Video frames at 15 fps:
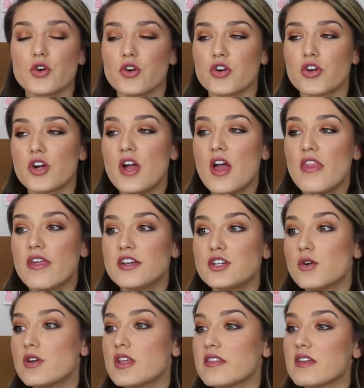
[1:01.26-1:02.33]
or they
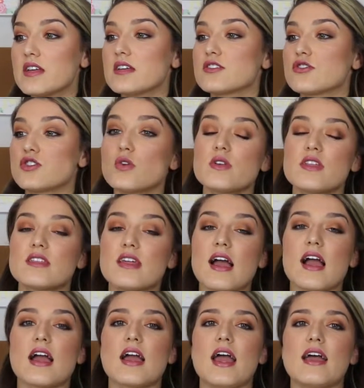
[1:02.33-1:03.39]
don't eat this or don't eat
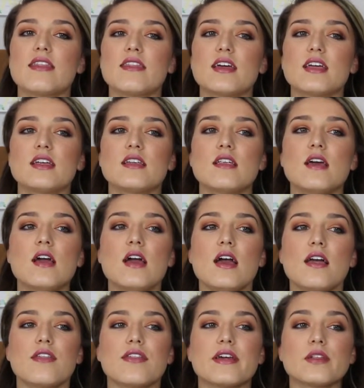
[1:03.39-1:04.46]
that, and then
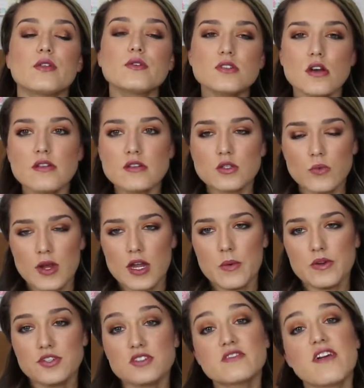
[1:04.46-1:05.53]
they lose all this weight,
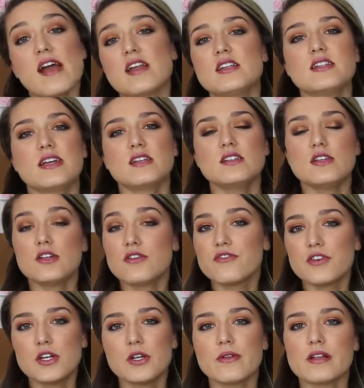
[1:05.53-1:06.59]
which is fine and dandy, good
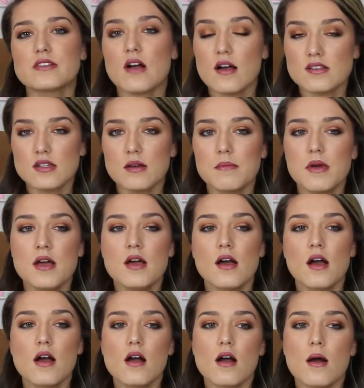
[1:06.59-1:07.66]
for you, that's awesome.
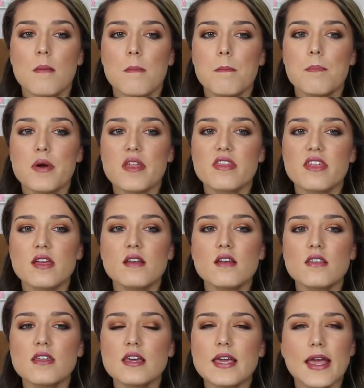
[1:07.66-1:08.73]
But
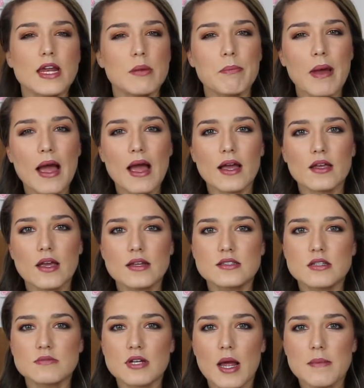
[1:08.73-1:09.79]
then they gain it back, and
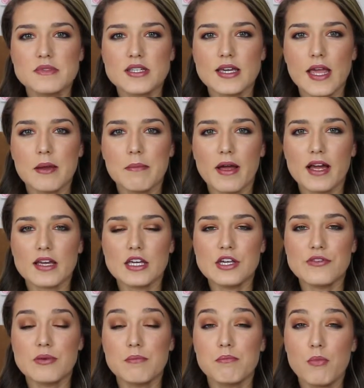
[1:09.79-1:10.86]
sometimes they gain back
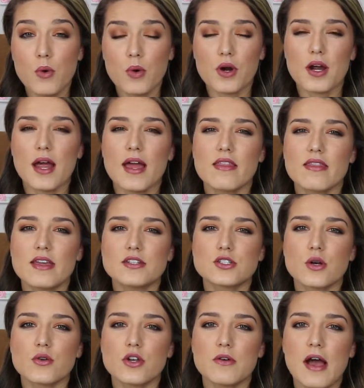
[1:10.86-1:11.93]
even more, and they
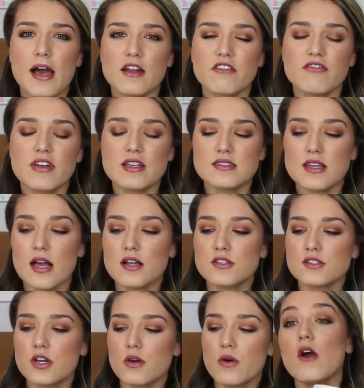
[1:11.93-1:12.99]
don't know how to fix that.
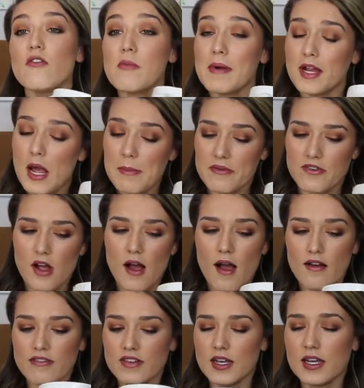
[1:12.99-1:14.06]
So over my cup of
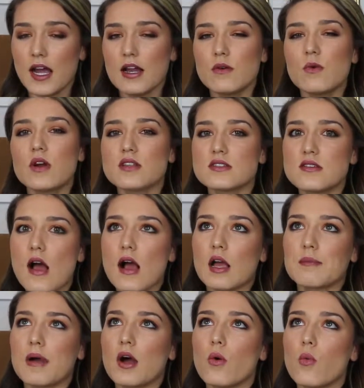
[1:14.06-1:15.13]
coffee, I kind of wanted to talk
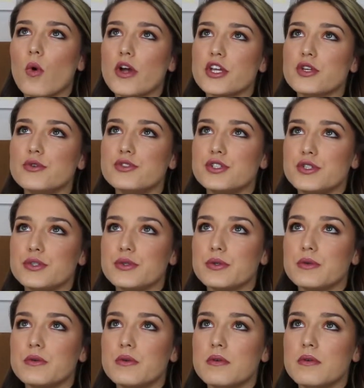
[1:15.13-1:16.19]
about what you
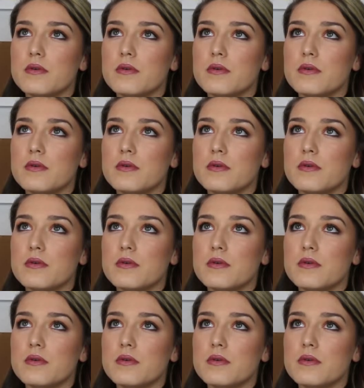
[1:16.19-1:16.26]
do